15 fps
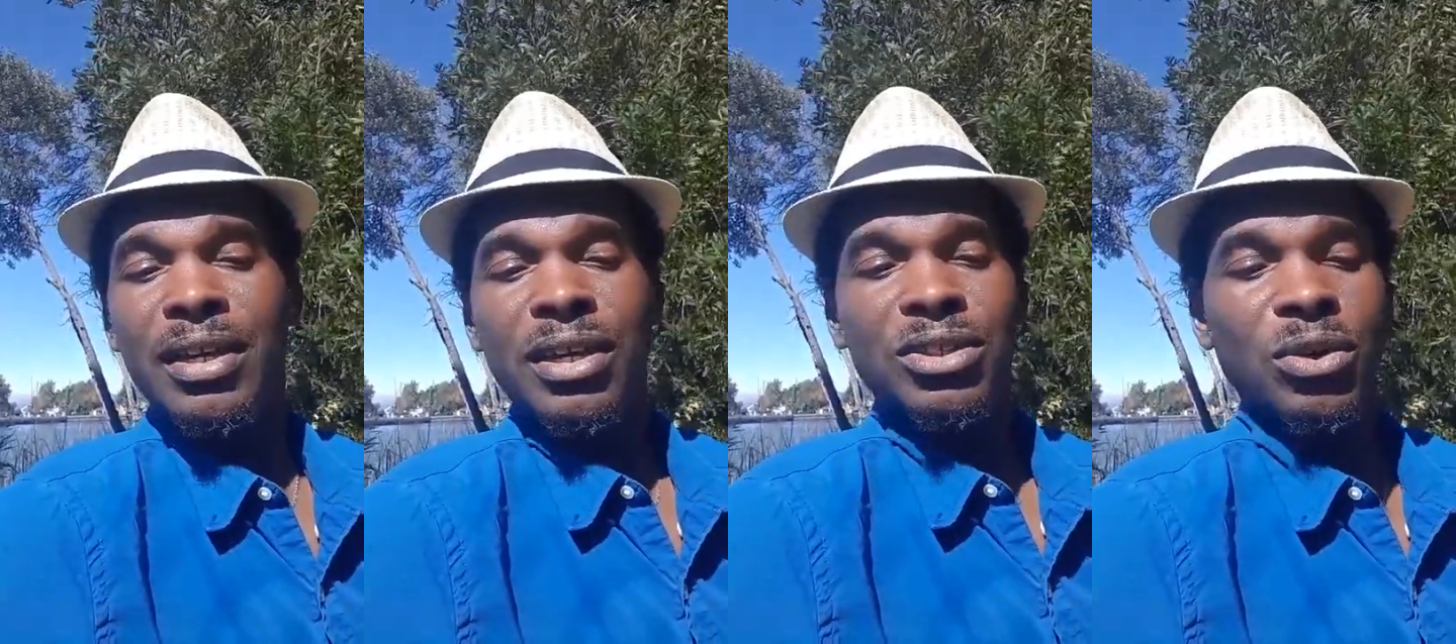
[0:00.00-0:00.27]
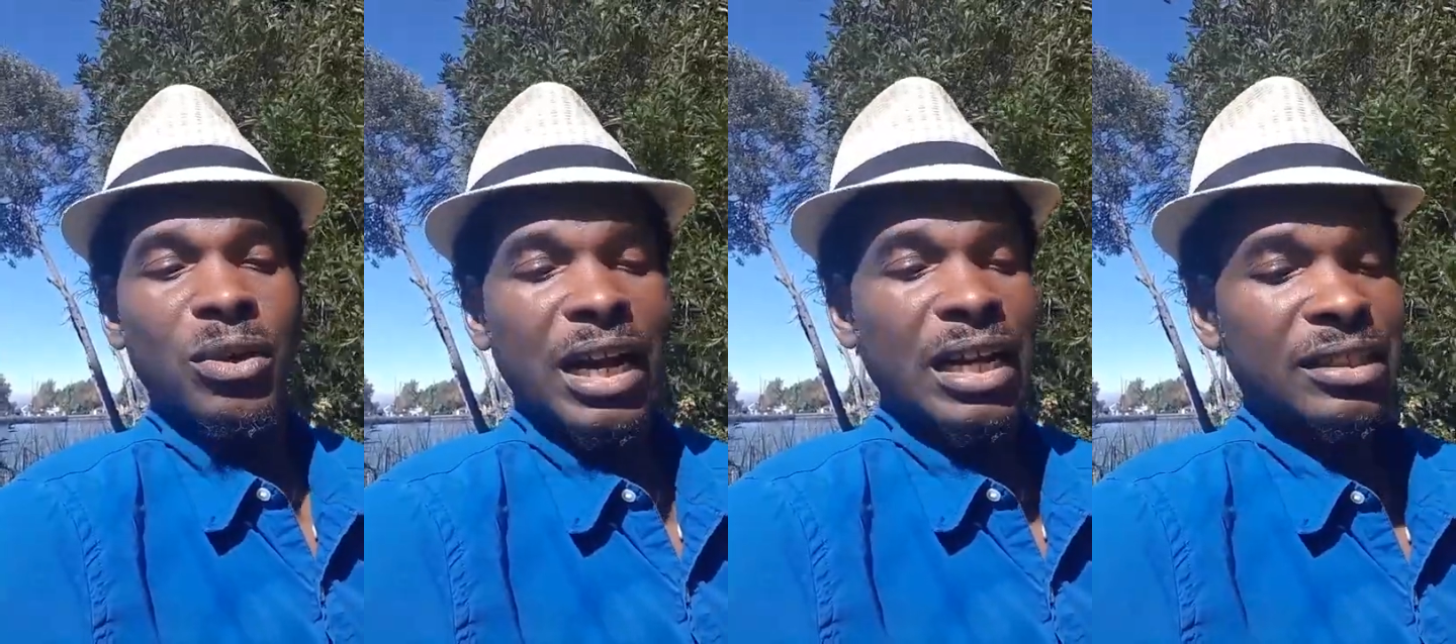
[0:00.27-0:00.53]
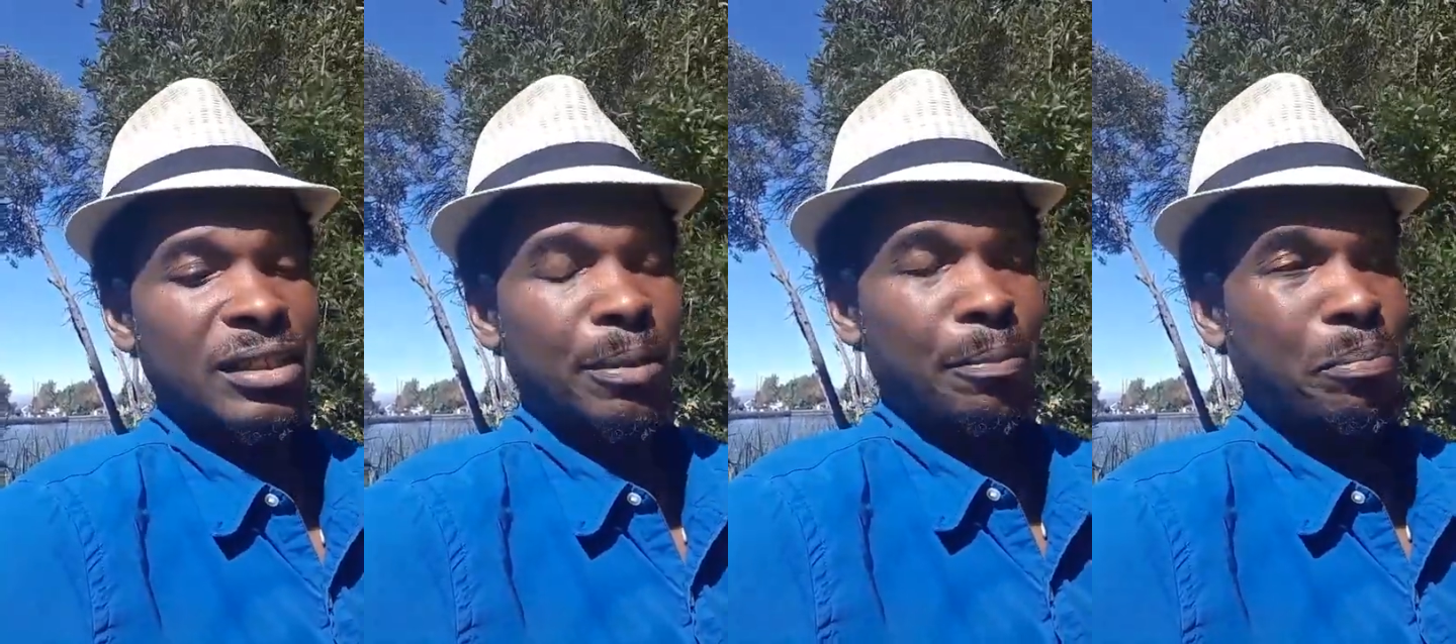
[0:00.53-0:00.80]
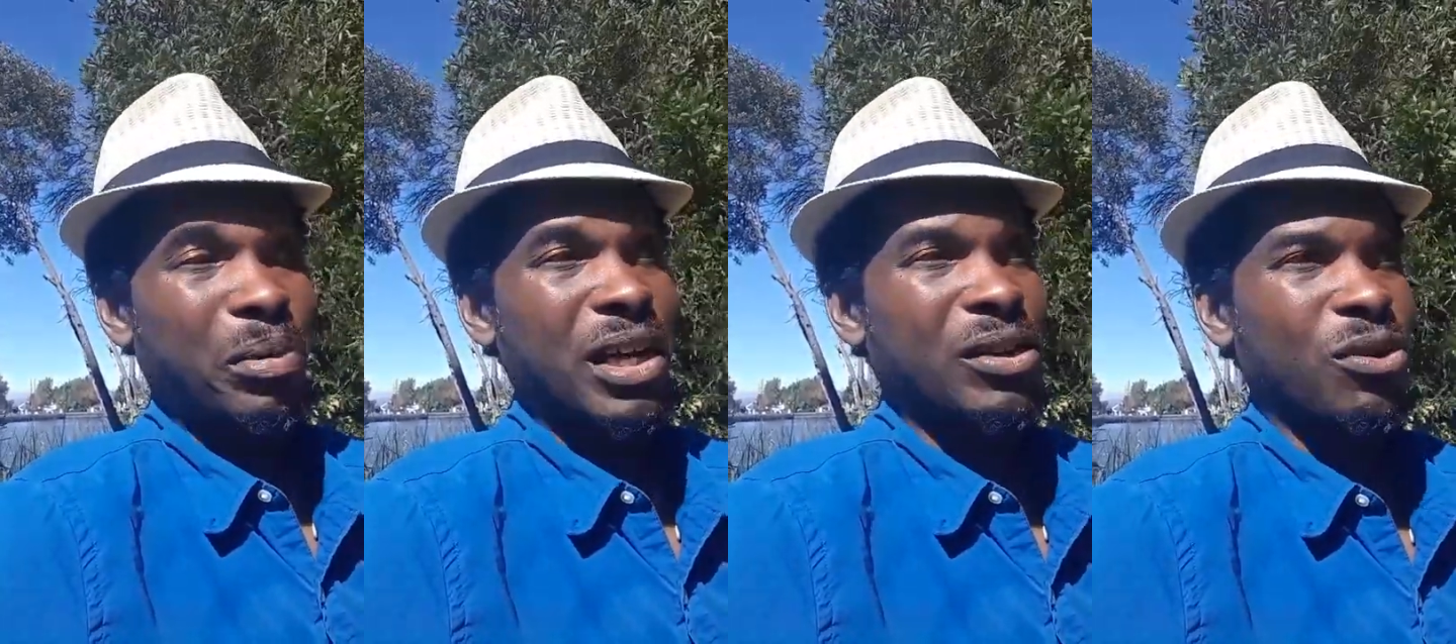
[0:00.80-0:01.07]
So that's the
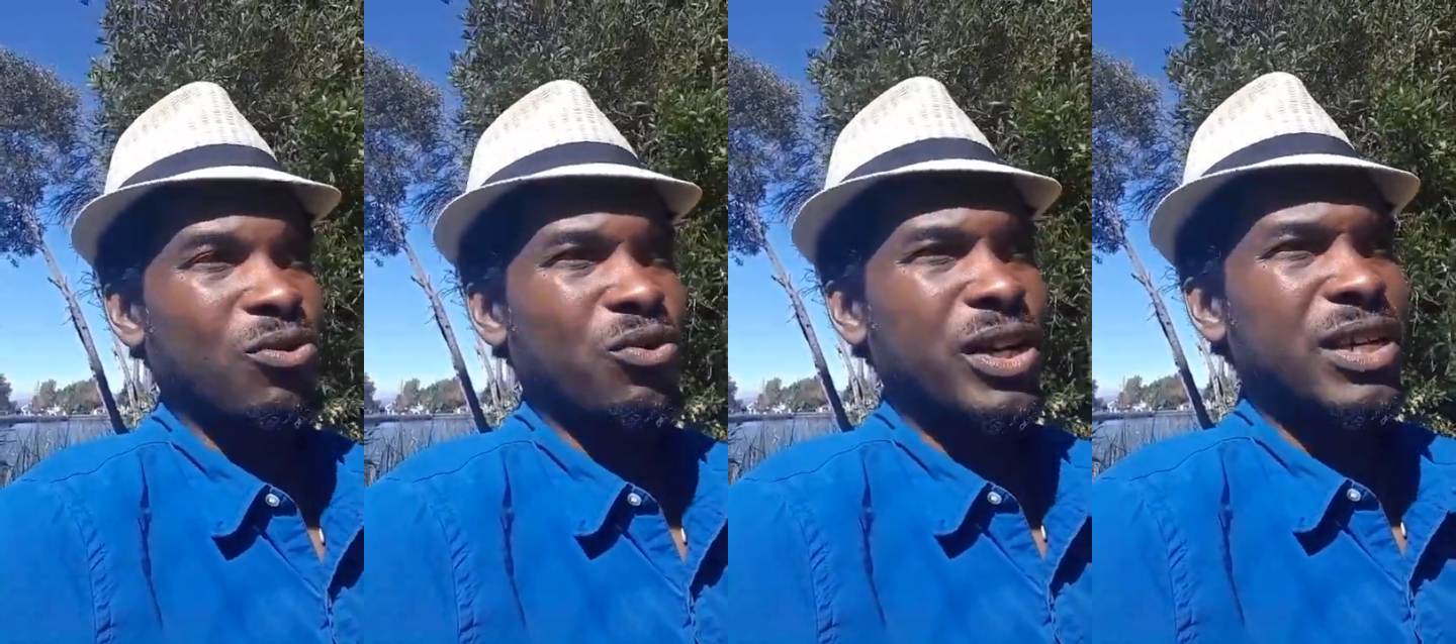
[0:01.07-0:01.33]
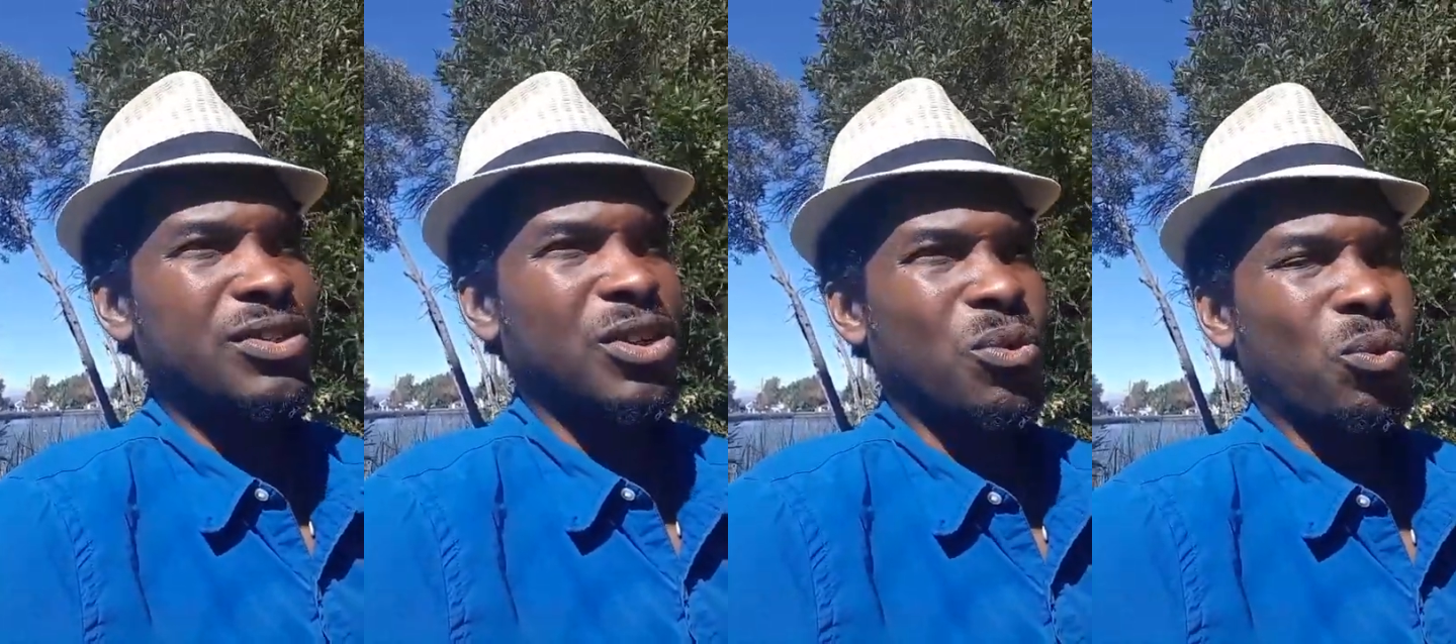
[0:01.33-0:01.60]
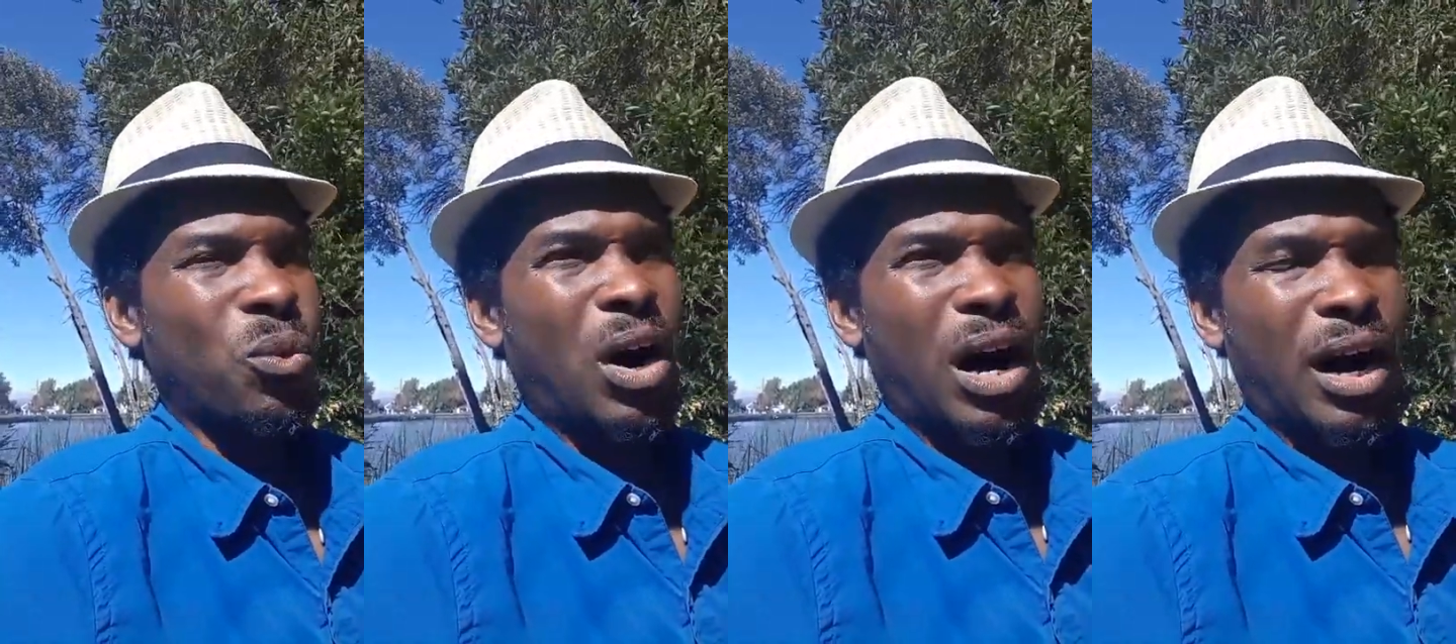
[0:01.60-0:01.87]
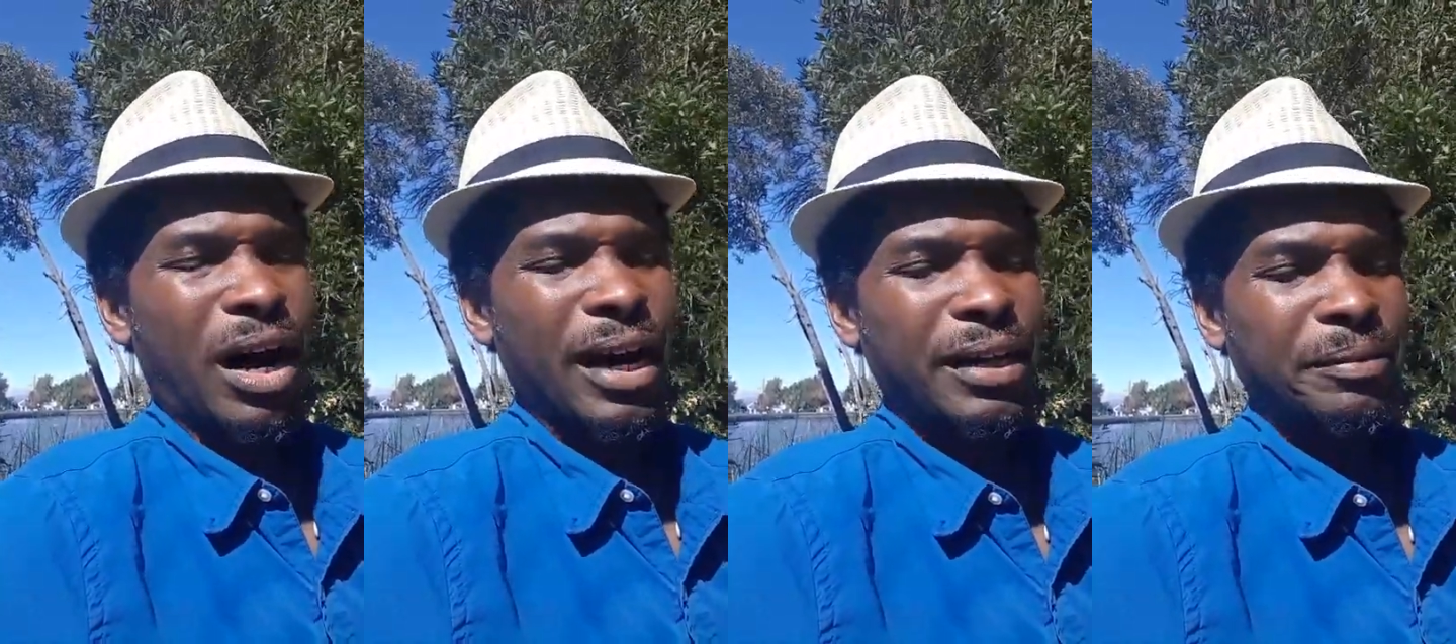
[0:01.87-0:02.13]
bigger reason
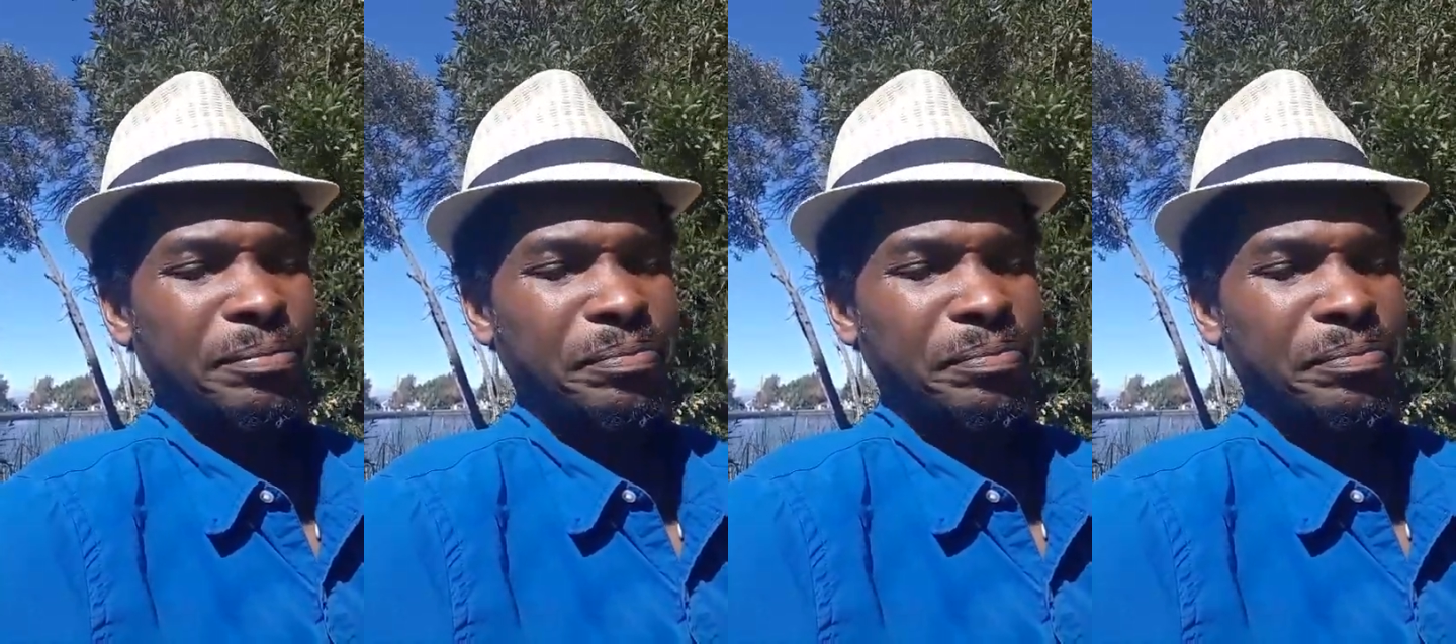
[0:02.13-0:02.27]
why